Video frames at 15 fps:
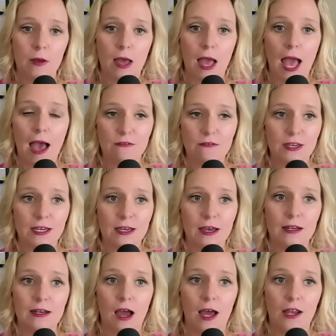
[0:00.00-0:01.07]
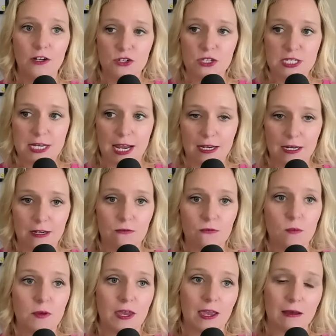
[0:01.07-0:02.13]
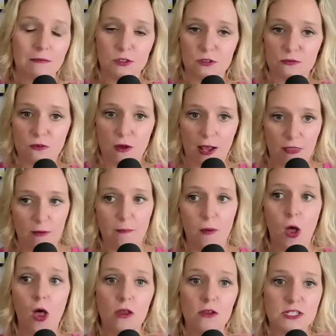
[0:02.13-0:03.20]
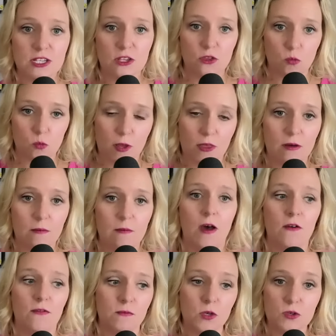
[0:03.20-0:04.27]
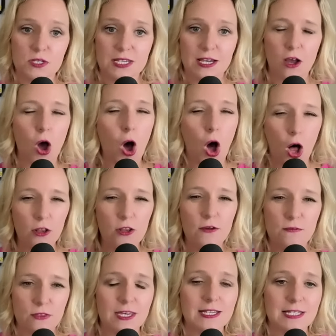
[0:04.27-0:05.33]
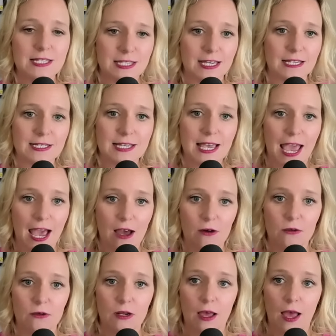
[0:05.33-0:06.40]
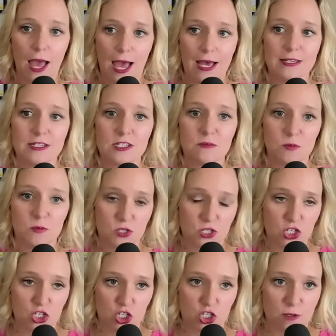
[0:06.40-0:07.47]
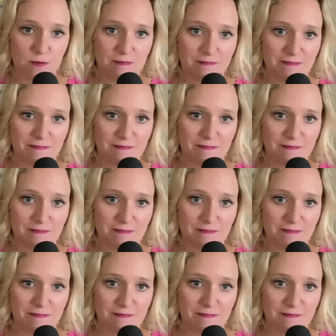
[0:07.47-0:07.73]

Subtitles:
having an understanding for being able to find the pulse and the rhythm of music. All of these things count as musicianship.